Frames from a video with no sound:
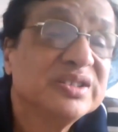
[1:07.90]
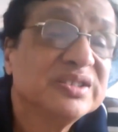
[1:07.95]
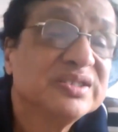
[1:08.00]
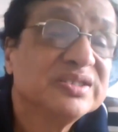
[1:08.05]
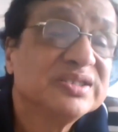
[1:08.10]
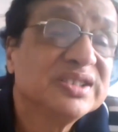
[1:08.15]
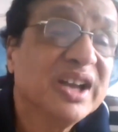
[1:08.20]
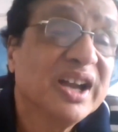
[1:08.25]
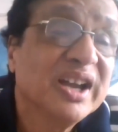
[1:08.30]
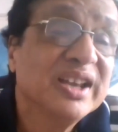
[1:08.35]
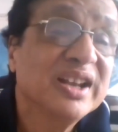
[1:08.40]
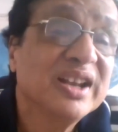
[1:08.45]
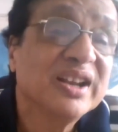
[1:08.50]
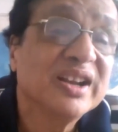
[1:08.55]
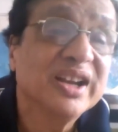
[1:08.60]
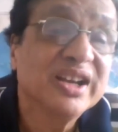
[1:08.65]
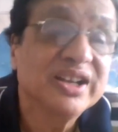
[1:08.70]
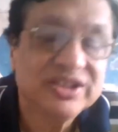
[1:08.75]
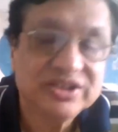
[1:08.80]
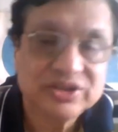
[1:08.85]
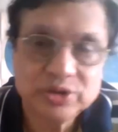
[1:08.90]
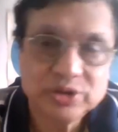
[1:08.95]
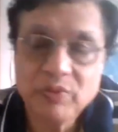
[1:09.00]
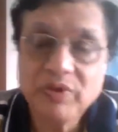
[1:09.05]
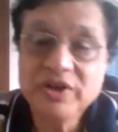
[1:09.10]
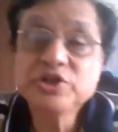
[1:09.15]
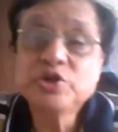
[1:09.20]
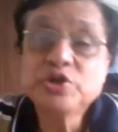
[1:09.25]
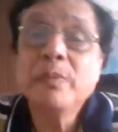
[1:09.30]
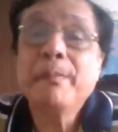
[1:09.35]
Sahil, right? So
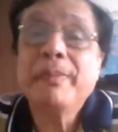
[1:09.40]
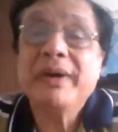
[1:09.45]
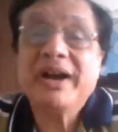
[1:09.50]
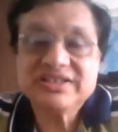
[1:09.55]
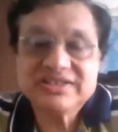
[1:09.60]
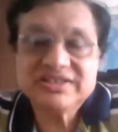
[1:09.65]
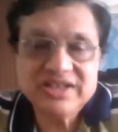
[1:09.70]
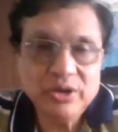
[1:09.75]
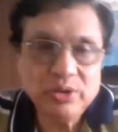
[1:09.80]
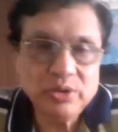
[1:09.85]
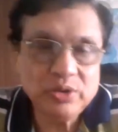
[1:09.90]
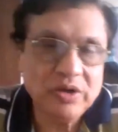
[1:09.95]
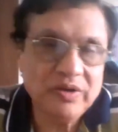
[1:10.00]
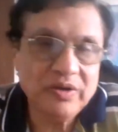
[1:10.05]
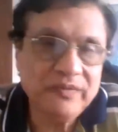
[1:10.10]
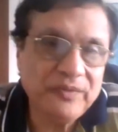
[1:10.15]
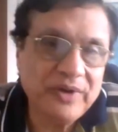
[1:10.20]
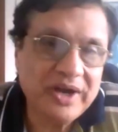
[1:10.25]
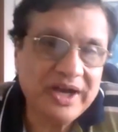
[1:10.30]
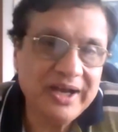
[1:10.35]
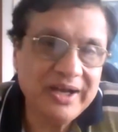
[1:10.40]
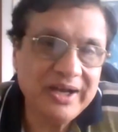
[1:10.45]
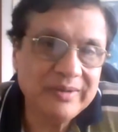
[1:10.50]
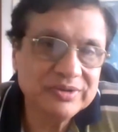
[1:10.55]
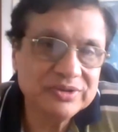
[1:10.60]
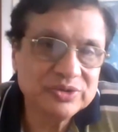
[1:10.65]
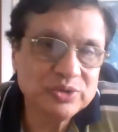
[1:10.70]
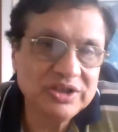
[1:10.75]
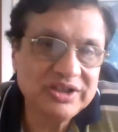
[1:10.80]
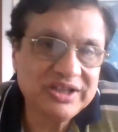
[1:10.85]
once you pass out of
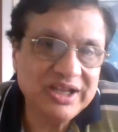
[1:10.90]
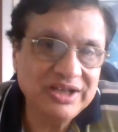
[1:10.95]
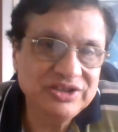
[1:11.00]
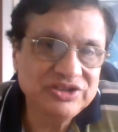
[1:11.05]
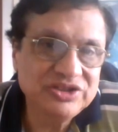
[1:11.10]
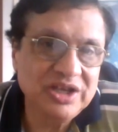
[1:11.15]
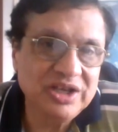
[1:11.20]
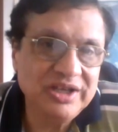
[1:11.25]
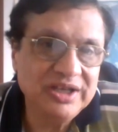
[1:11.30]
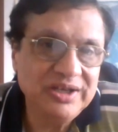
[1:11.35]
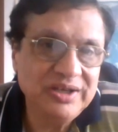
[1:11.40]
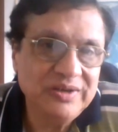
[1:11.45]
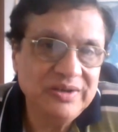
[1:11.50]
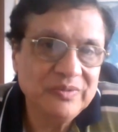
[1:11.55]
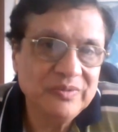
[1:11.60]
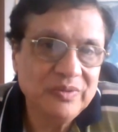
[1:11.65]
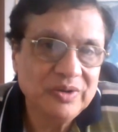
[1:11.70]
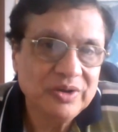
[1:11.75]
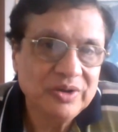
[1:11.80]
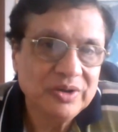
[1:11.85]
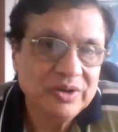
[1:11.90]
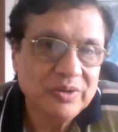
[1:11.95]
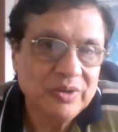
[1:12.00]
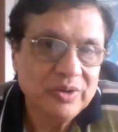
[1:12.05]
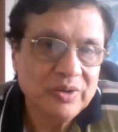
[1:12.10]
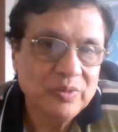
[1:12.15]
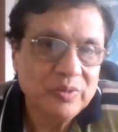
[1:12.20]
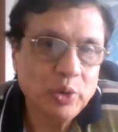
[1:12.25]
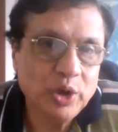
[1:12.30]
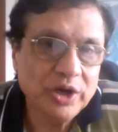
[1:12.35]
Gitanjali,
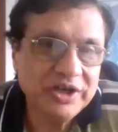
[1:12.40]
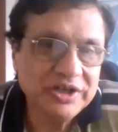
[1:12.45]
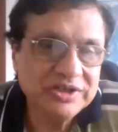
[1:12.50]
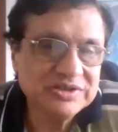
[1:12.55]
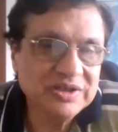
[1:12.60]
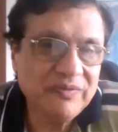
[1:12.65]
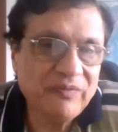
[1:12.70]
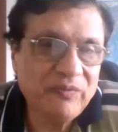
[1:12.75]
what is the